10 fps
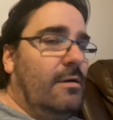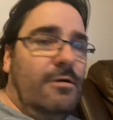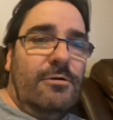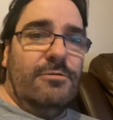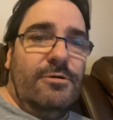
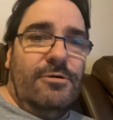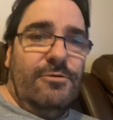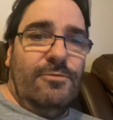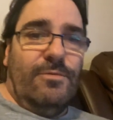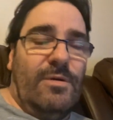Oh no,
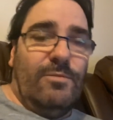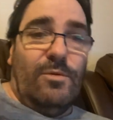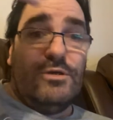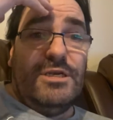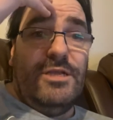
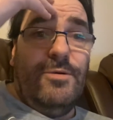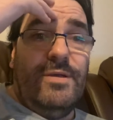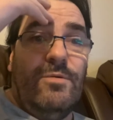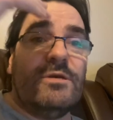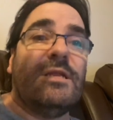what's she
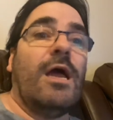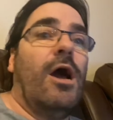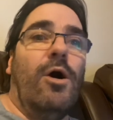doing? What's she doing?